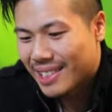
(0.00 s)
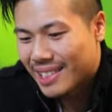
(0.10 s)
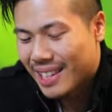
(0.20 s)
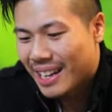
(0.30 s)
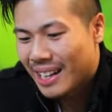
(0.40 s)

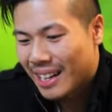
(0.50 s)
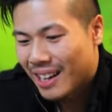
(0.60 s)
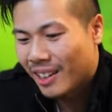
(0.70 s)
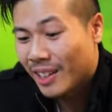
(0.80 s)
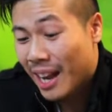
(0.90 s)
is hitting the
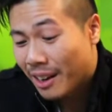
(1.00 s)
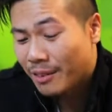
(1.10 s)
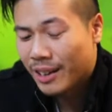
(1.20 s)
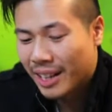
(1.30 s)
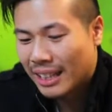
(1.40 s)
nail on the head
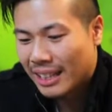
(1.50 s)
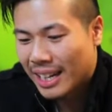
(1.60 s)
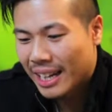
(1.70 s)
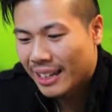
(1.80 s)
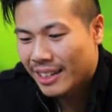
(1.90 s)
where
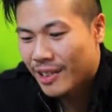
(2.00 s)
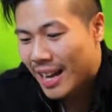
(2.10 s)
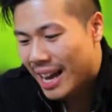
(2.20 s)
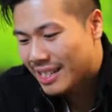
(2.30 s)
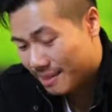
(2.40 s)
like you
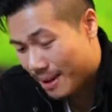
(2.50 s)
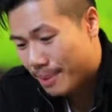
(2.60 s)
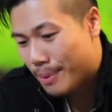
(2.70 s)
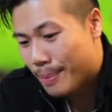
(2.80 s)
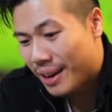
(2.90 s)
engage young
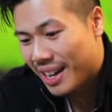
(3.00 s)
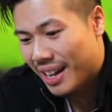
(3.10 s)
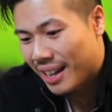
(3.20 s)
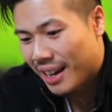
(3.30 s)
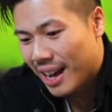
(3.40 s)
people
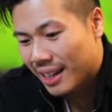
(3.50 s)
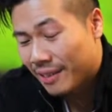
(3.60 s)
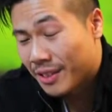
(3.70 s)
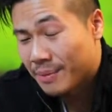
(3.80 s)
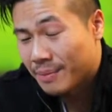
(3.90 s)
by
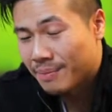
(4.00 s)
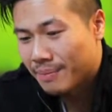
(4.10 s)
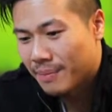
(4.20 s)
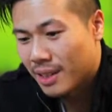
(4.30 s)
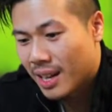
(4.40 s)
giving them
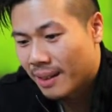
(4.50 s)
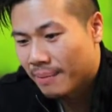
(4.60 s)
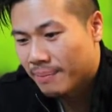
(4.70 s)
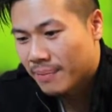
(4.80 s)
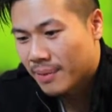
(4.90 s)
um,